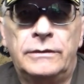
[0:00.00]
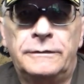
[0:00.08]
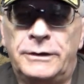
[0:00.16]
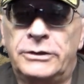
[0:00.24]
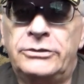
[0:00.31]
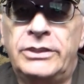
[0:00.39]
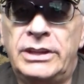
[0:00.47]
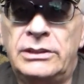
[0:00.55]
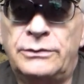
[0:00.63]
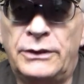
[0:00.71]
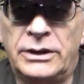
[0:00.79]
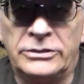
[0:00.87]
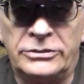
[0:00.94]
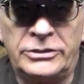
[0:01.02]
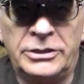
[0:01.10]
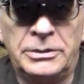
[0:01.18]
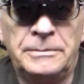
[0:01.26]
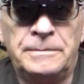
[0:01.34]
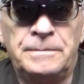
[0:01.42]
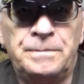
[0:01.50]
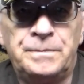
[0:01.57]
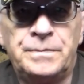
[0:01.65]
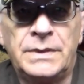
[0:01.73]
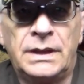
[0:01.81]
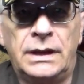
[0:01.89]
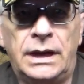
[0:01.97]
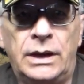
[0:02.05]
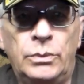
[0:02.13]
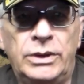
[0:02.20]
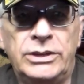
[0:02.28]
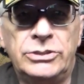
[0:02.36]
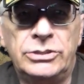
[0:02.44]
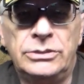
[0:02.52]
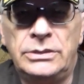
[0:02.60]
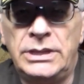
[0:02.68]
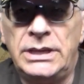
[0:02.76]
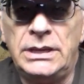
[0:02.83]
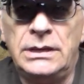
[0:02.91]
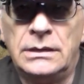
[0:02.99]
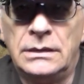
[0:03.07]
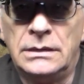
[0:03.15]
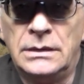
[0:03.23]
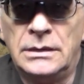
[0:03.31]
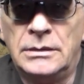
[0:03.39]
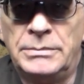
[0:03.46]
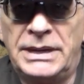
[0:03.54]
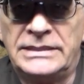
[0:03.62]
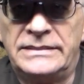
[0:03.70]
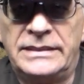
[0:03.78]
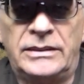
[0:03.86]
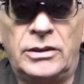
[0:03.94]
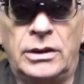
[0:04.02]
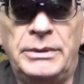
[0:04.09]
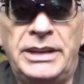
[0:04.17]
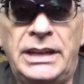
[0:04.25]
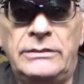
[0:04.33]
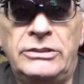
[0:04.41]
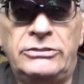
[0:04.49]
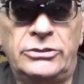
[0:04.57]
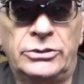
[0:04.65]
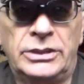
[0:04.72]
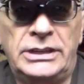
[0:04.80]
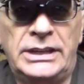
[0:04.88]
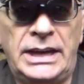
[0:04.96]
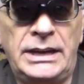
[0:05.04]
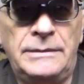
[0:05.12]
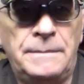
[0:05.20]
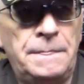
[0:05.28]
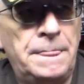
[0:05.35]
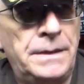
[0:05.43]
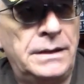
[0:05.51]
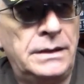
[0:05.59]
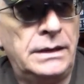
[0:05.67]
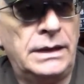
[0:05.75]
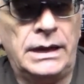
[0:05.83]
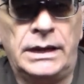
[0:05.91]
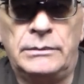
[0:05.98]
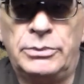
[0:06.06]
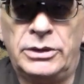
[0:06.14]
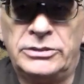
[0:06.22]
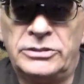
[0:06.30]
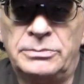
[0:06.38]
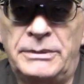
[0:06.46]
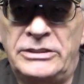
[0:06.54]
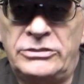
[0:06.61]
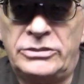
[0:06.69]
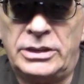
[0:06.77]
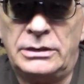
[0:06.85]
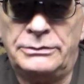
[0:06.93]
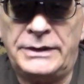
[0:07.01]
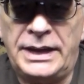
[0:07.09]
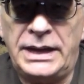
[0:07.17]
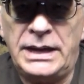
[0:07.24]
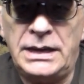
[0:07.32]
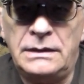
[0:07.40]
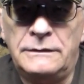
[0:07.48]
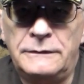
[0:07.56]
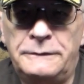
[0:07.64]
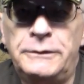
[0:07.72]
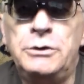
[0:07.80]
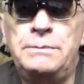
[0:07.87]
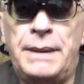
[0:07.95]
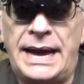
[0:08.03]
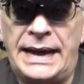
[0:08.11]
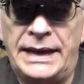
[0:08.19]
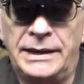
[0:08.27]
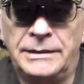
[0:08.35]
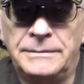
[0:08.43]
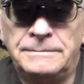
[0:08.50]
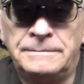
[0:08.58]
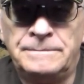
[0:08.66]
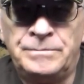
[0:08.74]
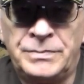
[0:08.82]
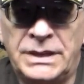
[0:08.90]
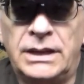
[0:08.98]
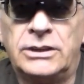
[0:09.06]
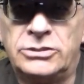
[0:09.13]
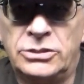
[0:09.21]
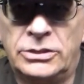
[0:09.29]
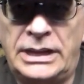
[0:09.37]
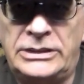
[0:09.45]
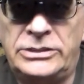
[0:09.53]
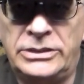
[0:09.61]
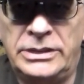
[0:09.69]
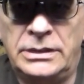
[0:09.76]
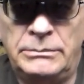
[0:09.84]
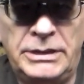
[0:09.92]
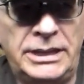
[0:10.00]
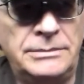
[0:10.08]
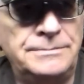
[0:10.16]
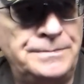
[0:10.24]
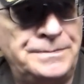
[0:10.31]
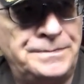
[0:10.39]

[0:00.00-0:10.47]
First things first, I went to the Pottstown Army and Navy store today and purchased myself a food bag. And I'll show that to you in a minute.